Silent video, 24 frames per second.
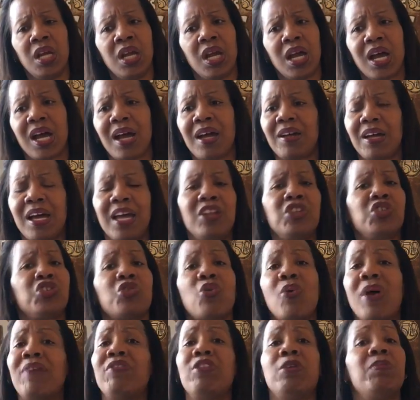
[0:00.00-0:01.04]
I, I just don't
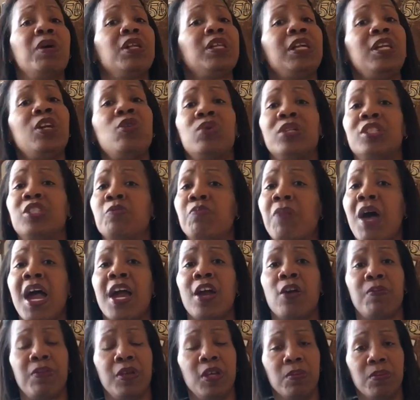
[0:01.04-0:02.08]
have the ability to inspire
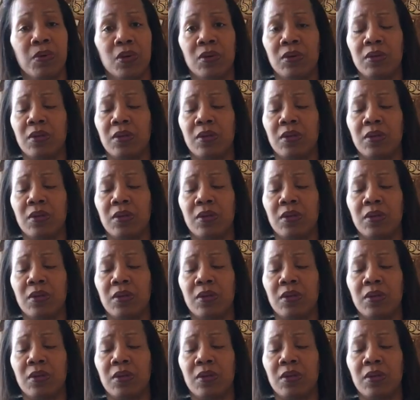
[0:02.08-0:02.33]
people.